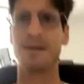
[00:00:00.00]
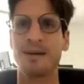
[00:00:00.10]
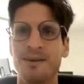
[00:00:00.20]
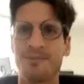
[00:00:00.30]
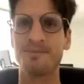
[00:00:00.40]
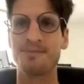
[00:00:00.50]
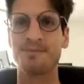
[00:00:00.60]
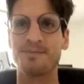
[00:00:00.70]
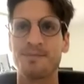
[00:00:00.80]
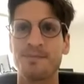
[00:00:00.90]

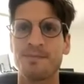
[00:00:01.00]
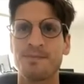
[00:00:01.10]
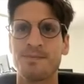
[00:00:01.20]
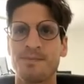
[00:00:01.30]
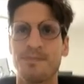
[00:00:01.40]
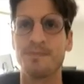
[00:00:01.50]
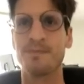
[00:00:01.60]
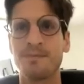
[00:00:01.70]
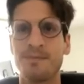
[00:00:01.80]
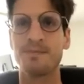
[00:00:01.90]

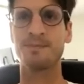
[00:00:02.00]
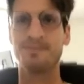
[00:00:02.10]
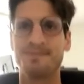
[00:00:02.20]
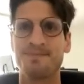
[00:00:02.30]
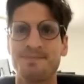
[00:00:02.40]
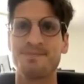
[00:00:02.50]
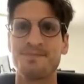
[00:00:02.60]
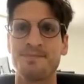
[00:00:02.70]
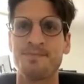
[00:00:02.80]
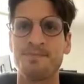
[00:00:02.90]

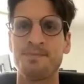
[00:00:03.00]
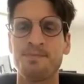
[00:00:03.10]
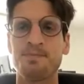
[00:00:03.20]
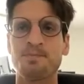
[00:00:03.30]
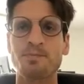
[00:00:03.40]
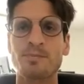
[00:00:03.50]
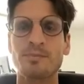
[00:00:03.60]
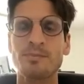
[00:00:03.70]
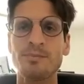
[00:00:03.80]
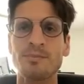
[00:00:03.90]

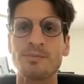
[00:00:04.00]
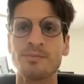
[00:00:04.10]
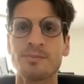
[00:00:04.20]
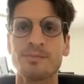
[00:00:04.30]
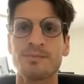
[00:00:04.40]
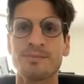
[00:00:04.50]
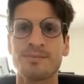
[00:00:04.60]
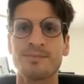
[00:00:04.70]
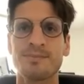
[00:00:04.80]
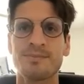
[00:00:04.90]

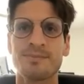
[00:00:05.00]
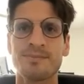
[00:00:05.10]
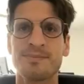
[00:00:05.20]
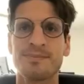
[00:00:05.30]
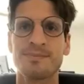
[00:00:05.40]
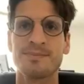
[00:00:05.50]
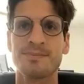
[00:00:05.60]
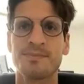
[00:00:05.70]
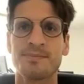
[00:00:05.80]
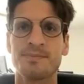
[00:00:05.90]

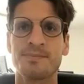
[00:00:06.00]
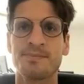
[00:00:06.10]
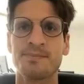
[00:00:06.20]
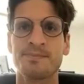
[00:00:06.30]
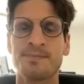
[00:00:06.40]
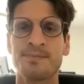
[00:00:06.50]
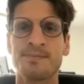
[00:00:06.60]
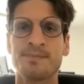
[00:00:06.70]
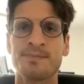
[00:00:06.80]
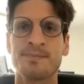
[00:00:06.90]

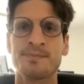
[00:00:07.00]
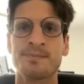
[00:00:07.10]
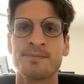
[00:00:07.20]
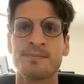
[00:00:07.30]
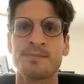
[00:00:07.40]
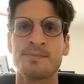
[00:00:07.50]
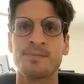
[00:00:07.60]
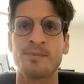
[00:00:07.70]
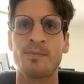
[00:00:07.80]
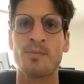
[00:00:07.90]
No words are spoken by the person on screen.